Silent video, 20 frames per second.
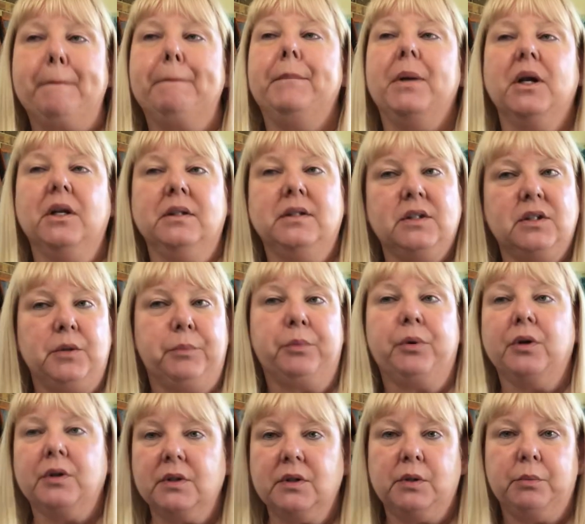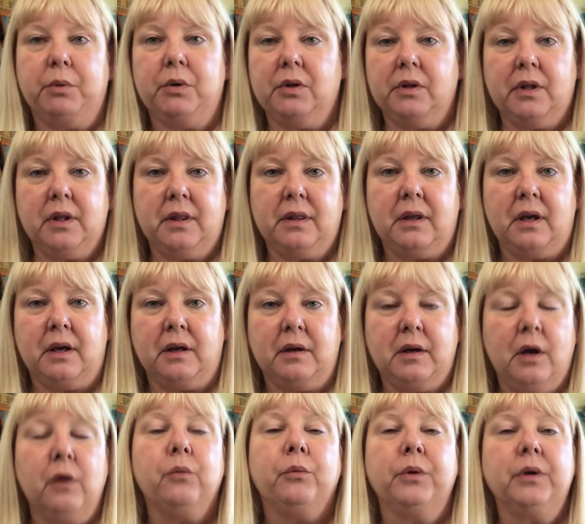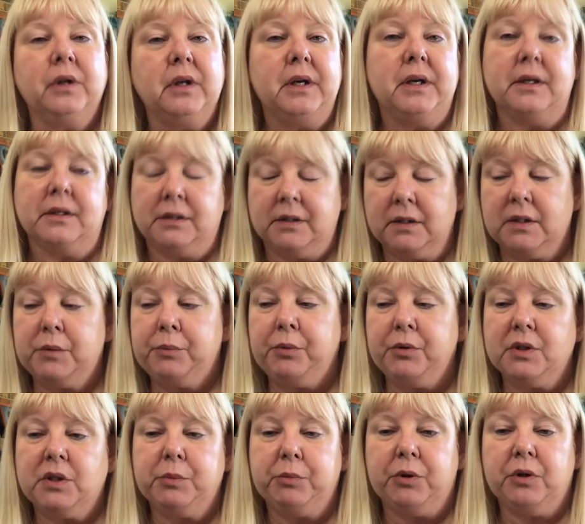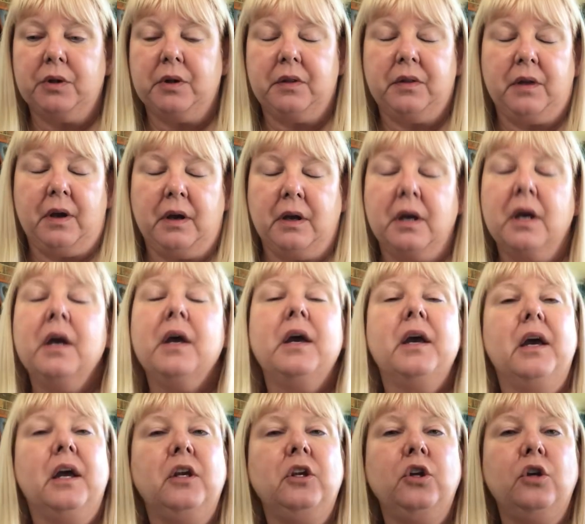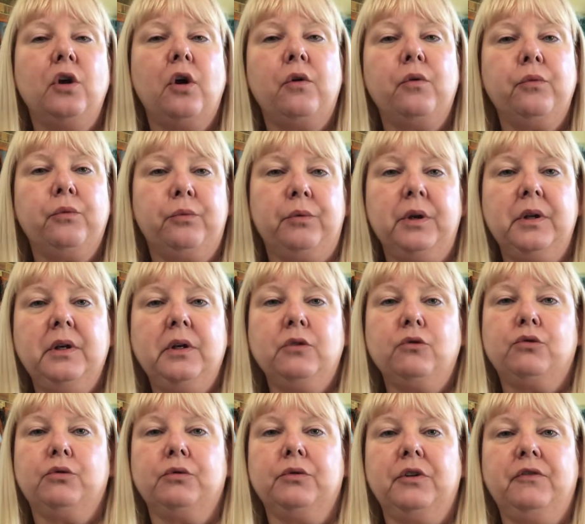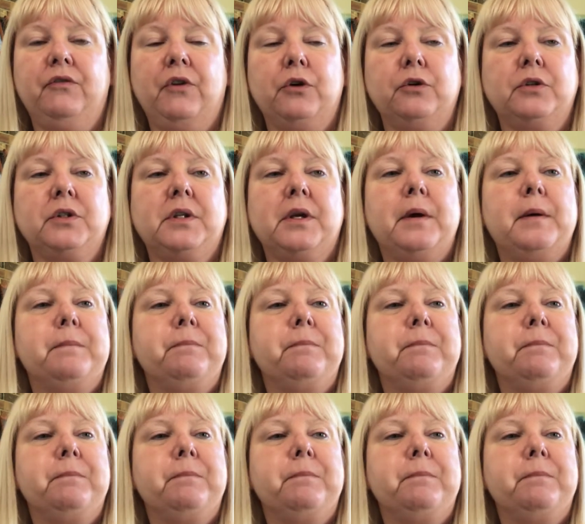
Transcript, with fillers: but it's the principle of the thing it really is it's the principle of the thing and you know really and truly folks